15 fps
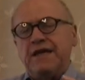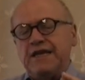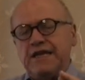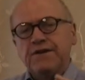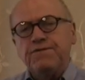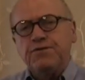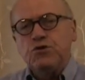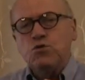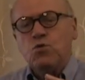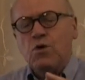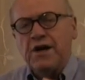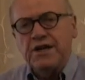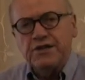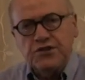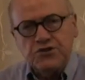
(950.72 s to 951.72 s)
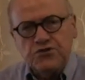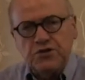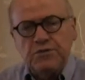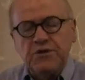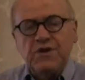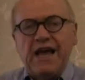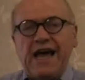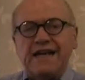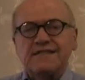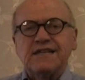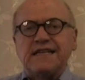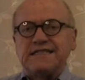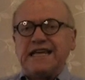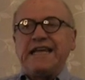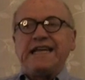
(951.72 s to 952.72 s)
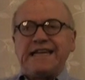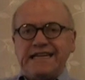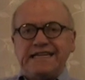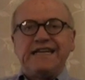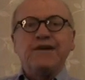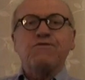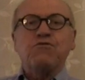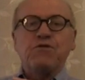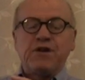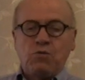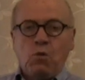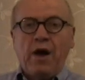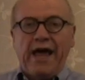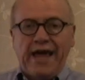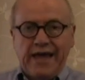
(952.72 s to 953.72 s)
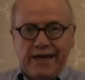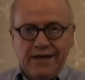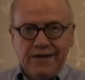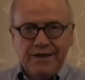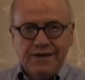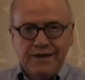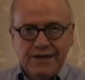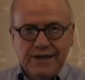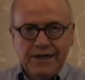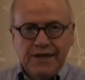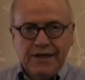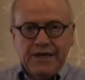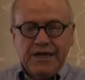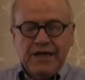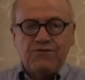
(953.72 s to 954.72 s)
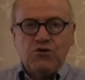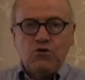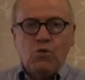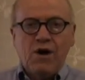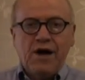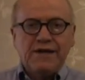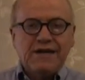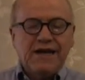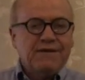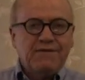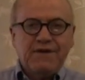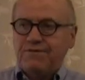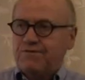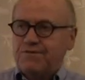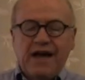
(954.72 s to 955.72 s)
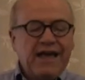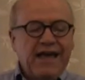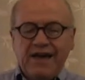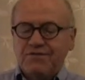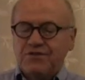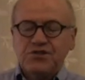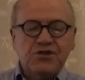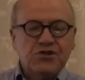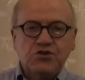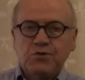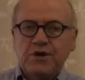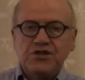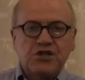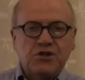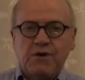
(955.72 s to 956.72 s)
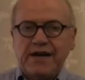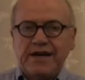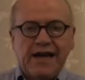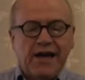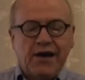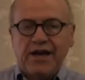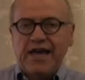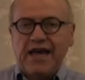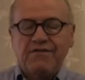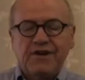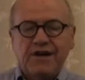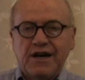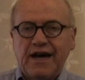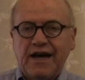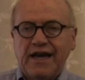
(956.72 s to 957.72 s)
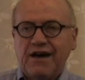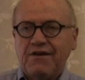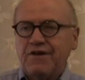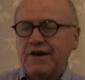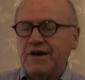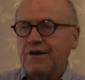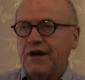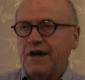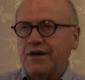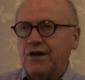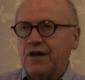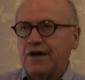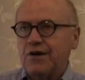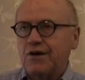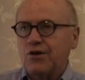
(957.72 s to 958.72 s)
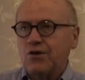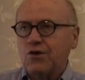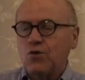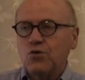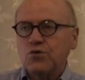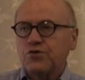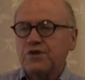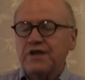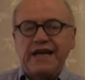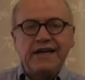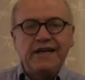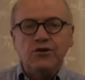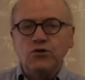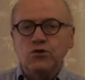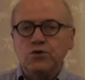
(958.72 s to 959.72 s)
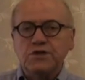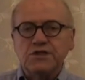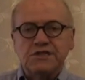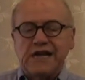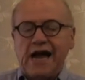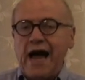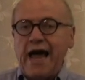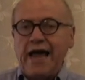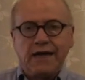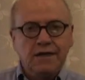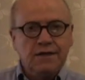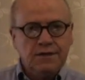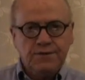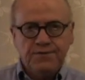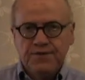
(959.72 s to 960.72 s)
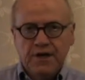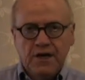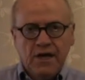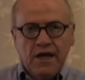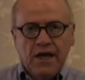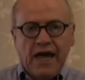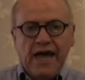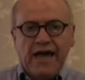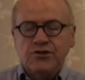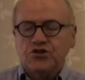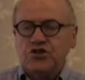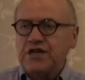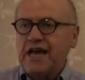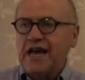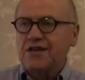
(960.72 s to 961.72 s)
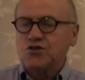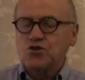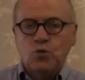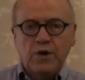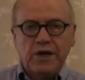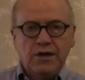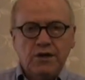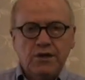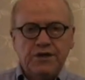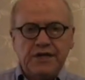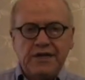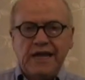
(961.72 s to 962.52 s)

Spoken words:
If you want to distribute assets in a different way, if you want, I have this situation right now. I have an older lady who is dying, and she has a will that